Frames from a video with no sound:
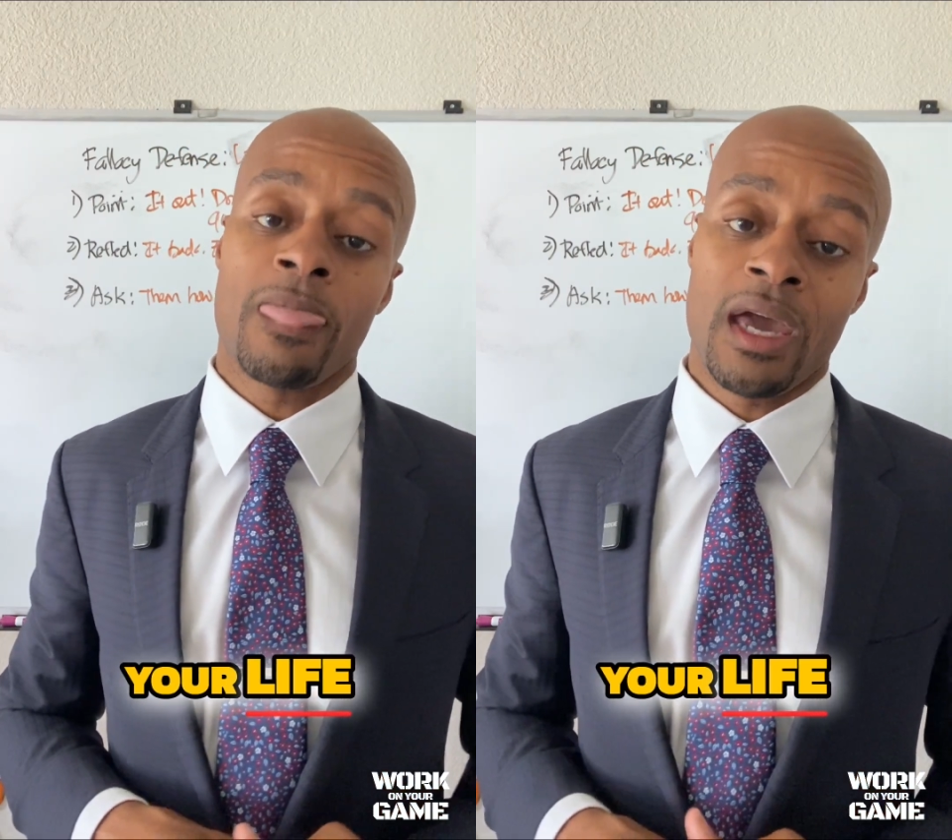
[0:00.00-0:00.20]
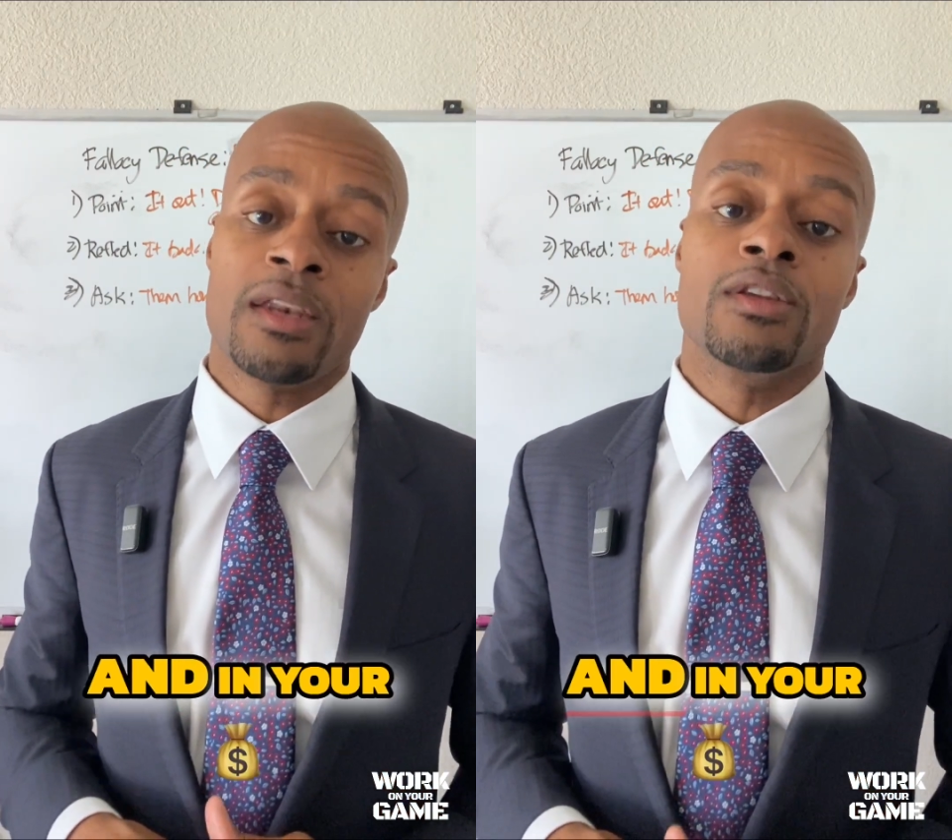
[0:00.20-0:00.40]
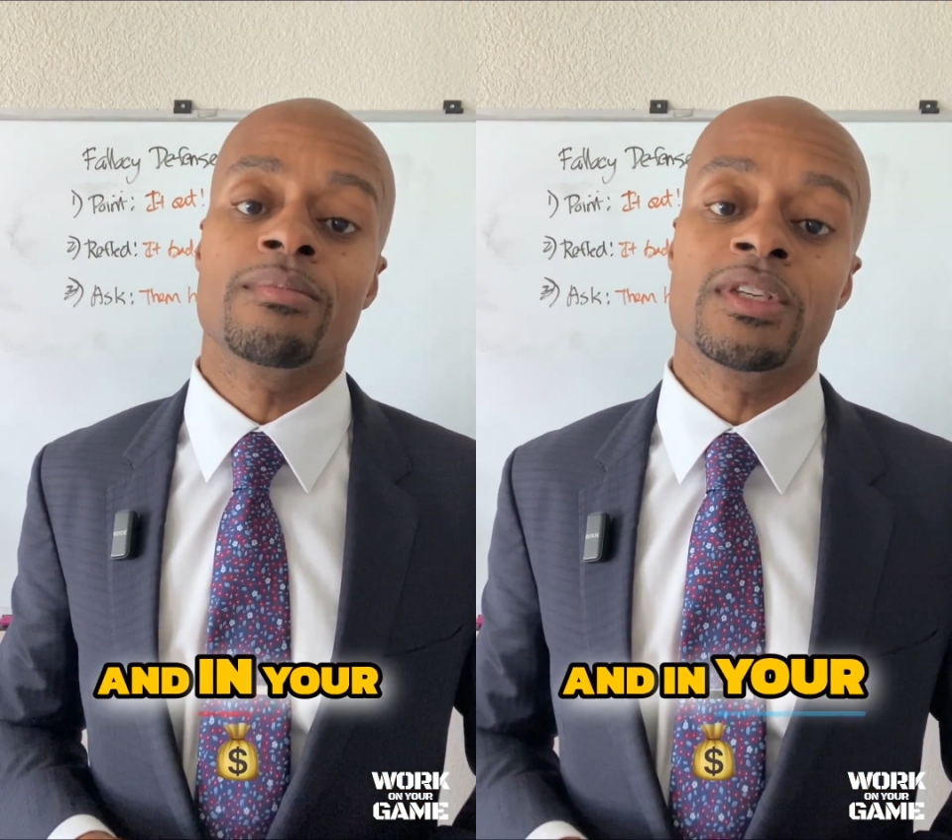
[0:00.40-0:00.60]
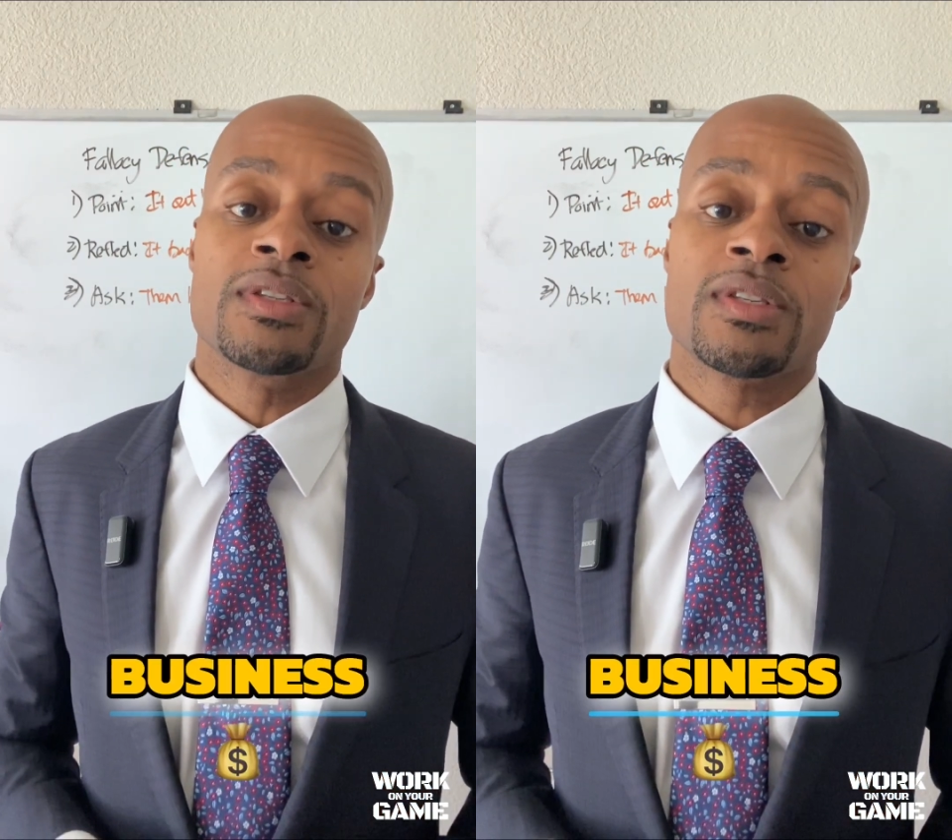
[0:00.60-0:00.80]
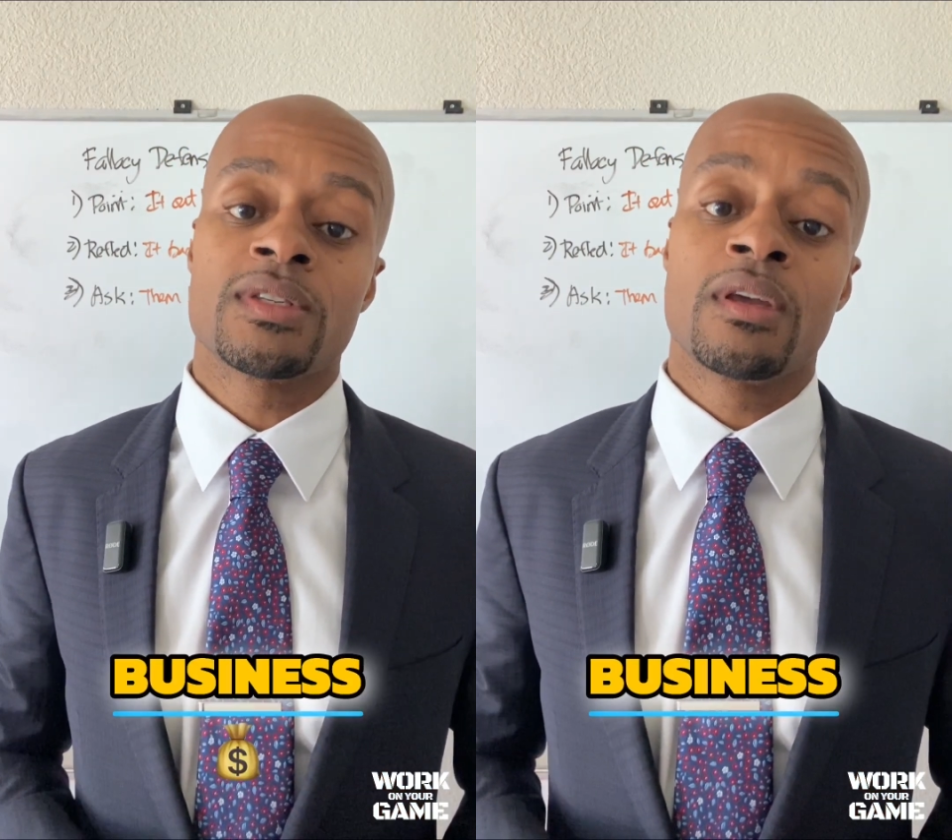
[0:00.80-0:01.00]
and in your
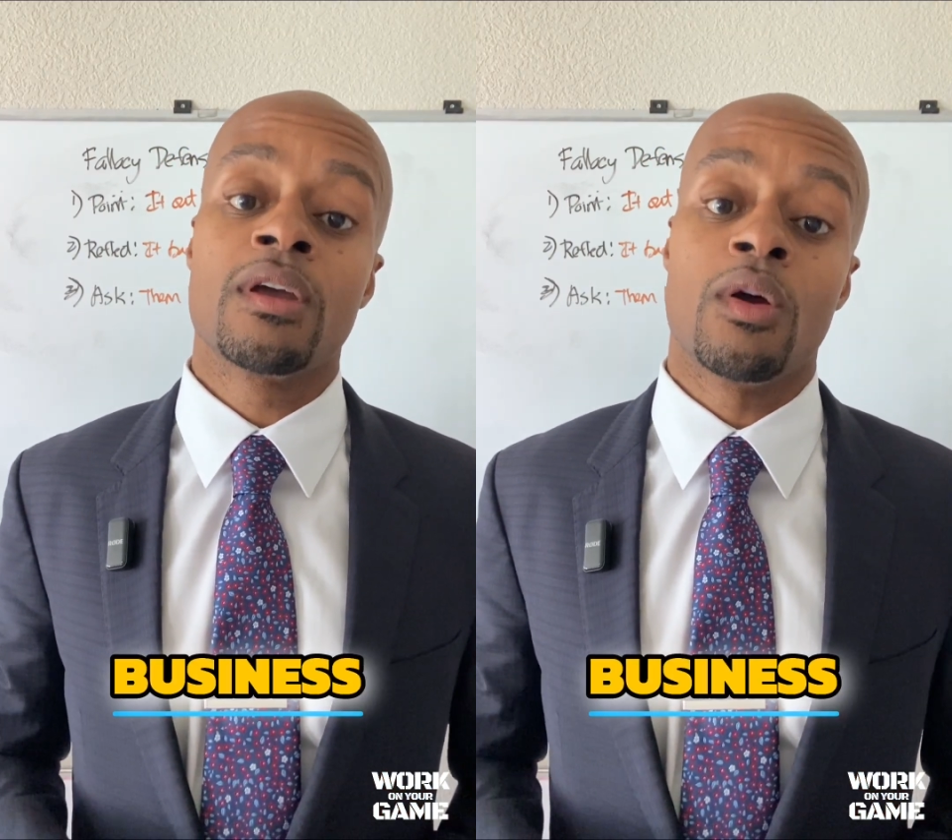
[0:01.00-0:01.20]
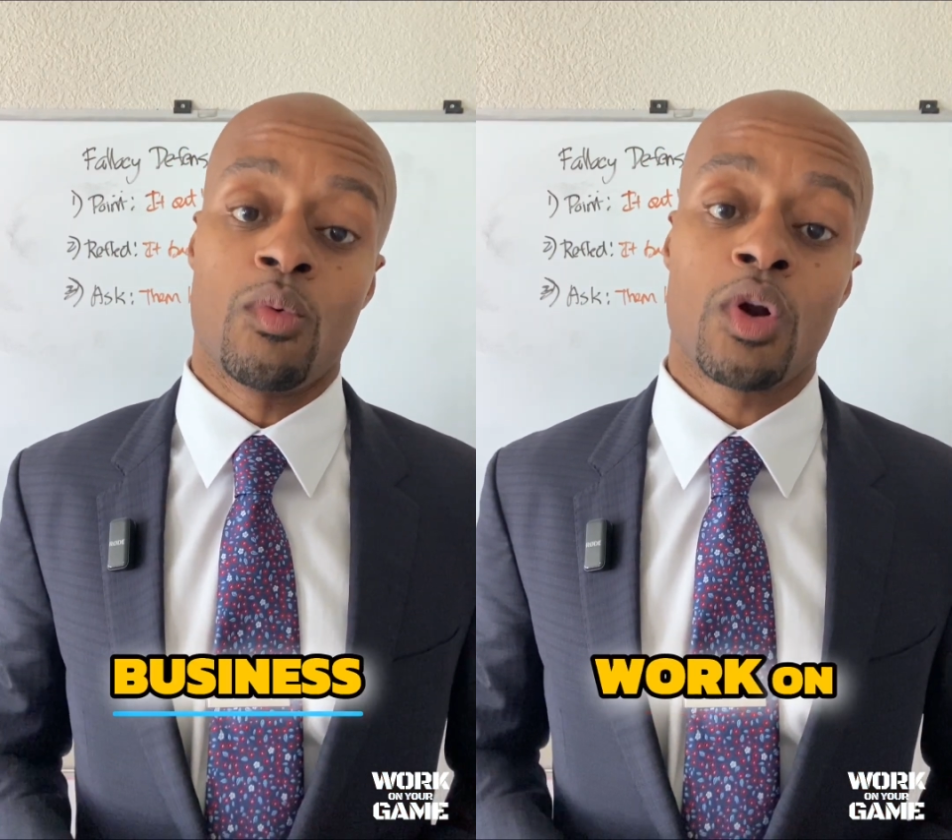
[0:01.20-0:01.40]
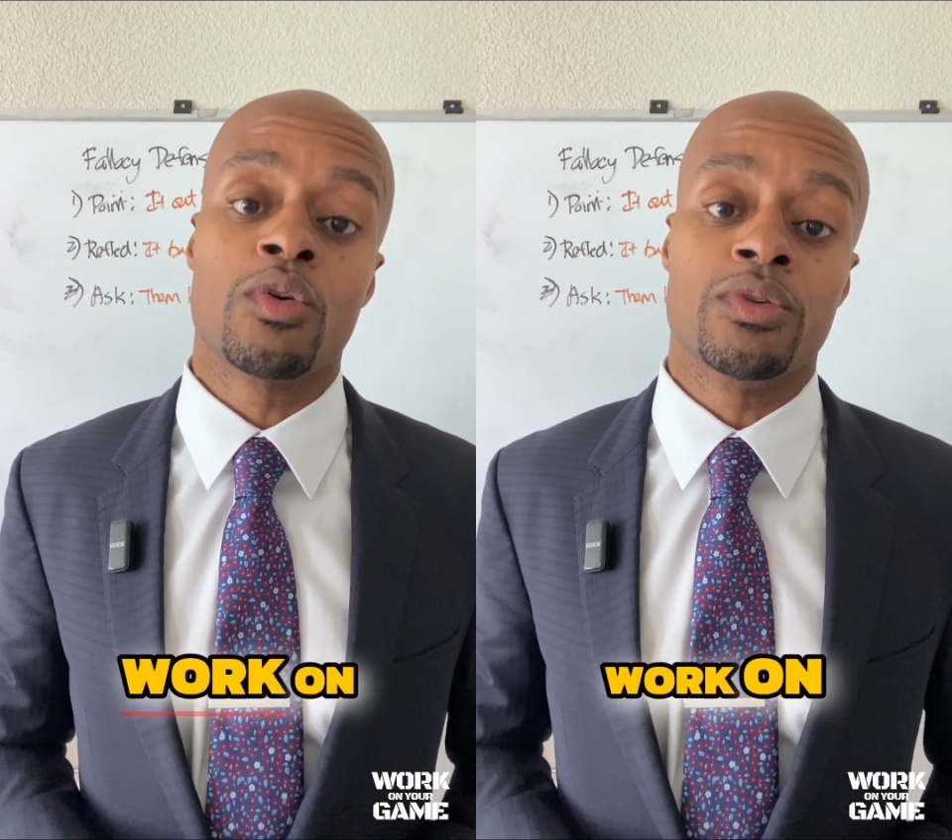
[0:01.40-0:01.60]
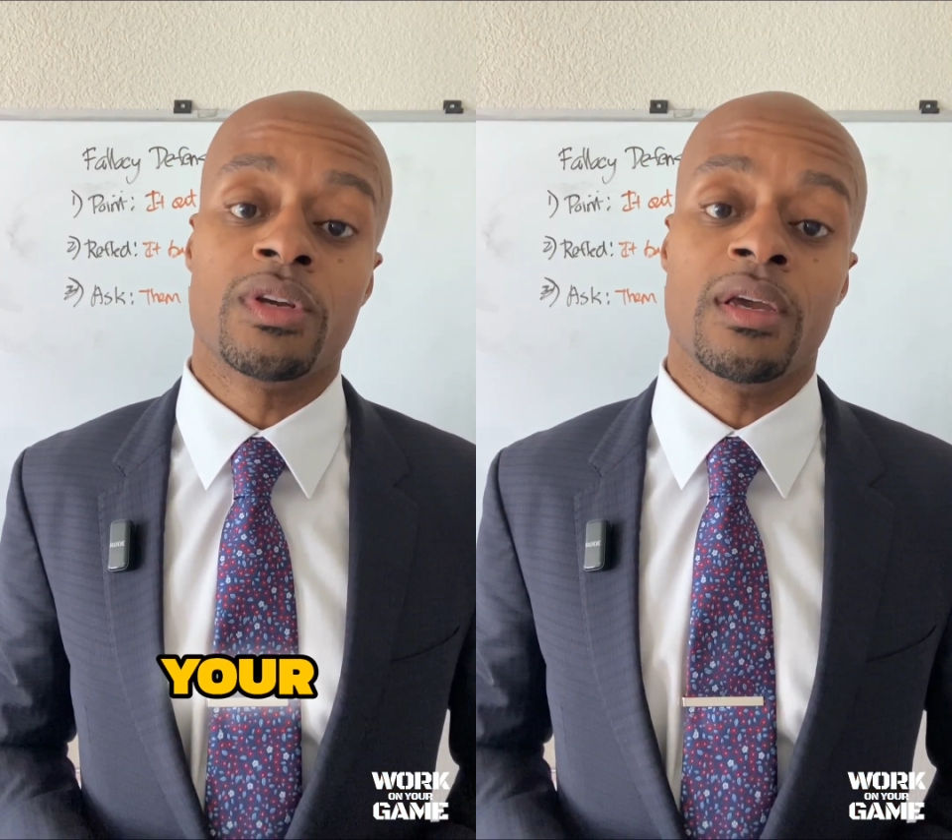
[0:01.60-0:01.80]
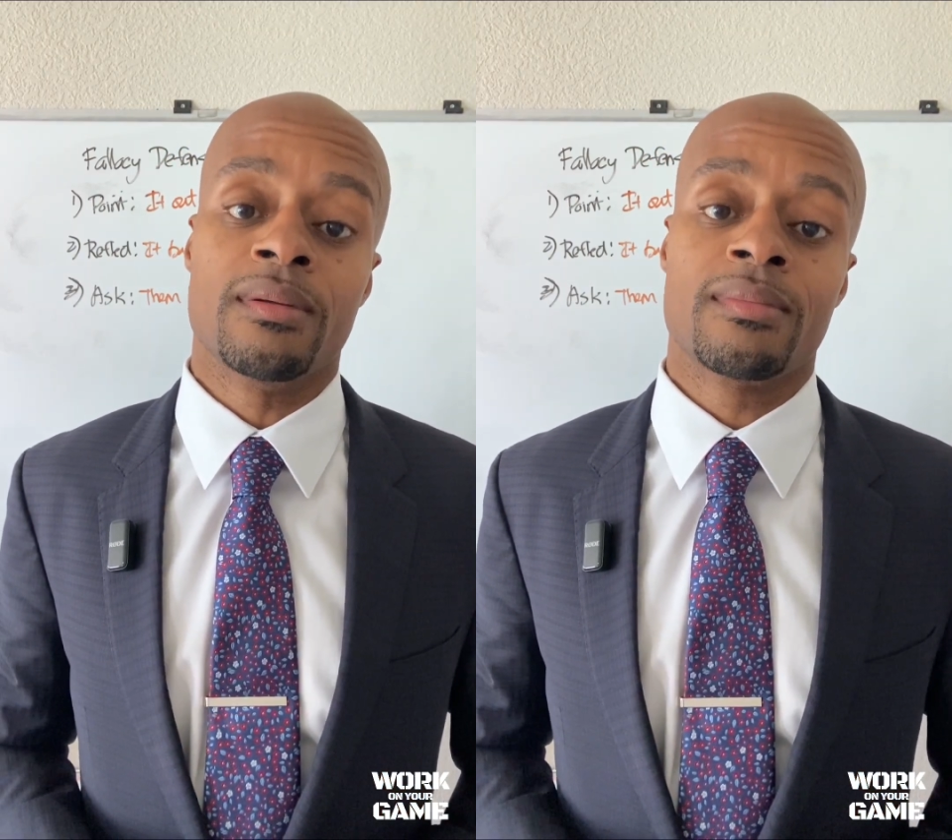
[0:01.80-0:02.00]
business. Work on your
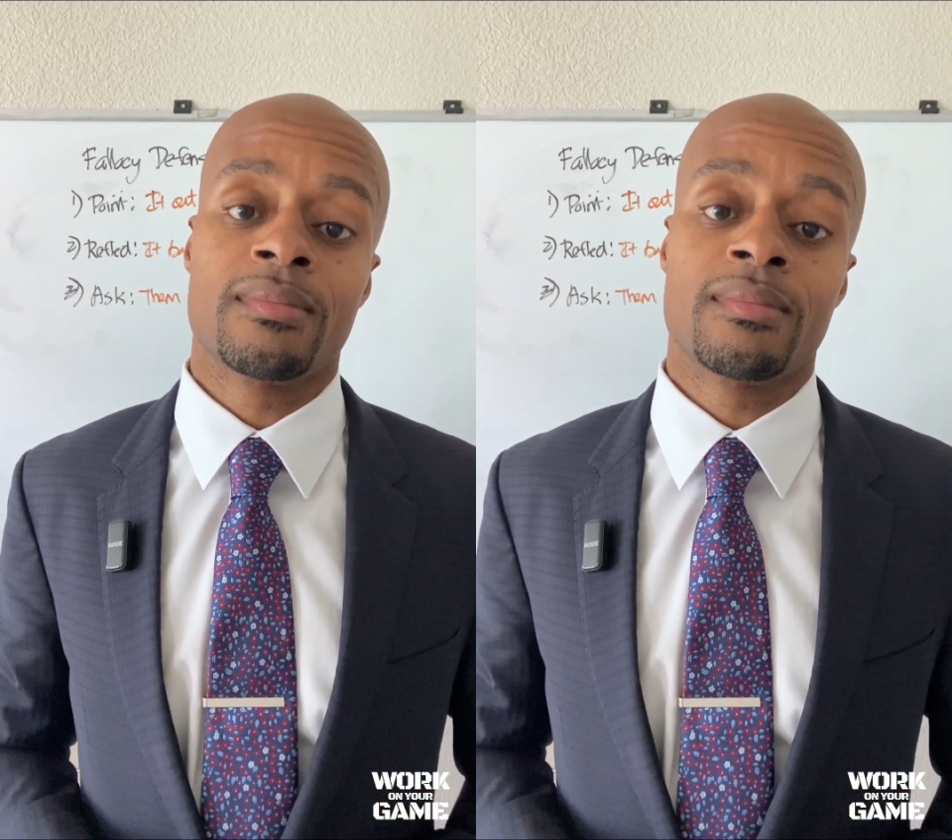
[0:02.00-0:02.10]
game.